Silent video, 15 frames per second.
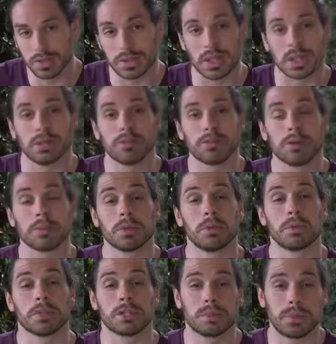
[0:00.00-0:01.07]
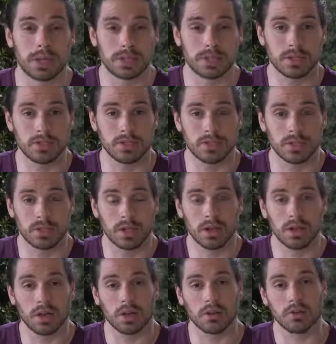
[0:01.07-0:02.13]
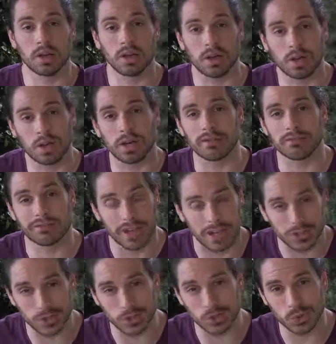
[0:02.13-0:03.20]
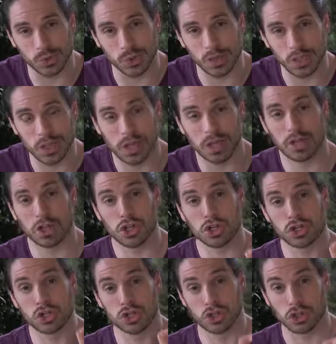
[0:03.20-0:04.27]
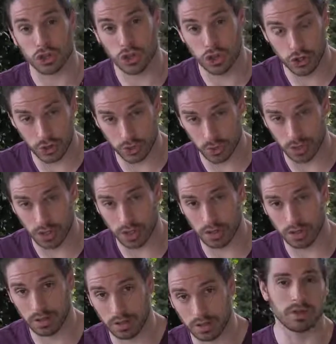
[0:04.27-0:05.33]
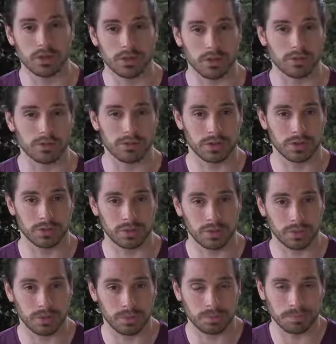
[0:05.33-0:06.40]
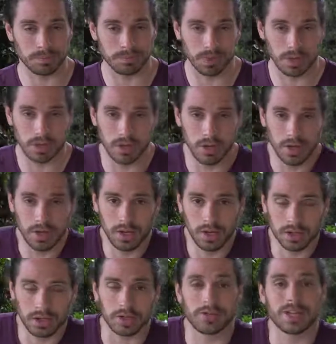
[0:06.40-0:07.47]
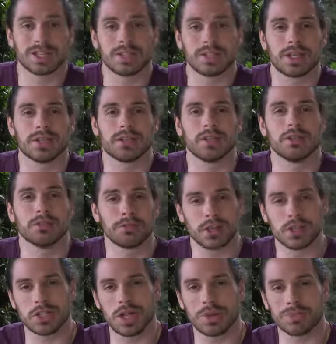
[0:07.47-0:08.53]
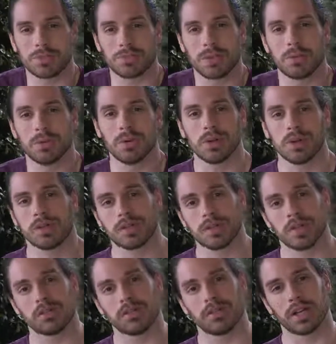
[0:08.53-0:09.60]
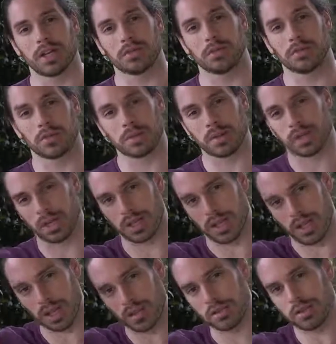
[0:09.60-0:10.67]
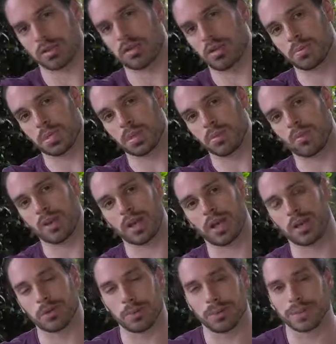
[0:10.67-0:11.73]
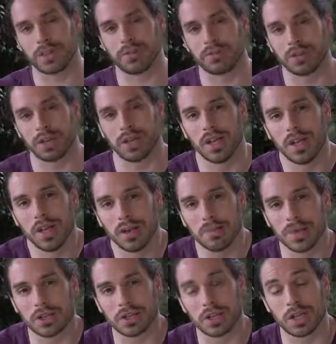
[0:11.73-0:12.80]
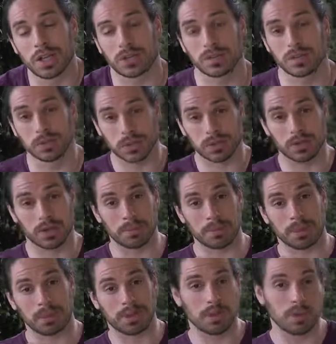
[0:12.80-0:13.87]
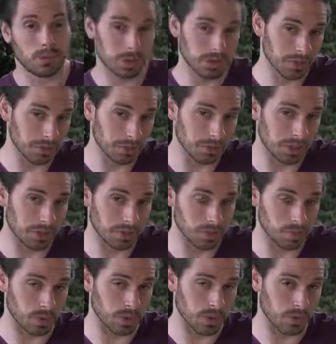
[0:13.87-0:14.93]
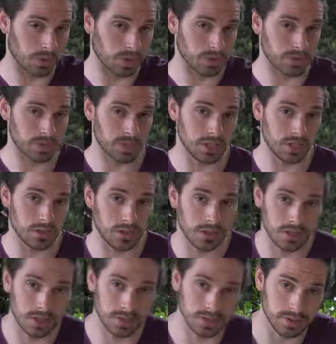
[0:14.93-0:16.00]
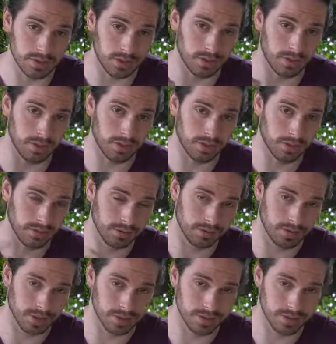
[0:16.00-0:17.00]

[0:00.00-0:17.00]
done from the perspective of a high value, secure, confident woman. Don't forget to download the free chapter of my book. It is now available from the link in the description, 100% free. Make sure you hit the subscribe button with the little bell as well, and I'll see you on the other side of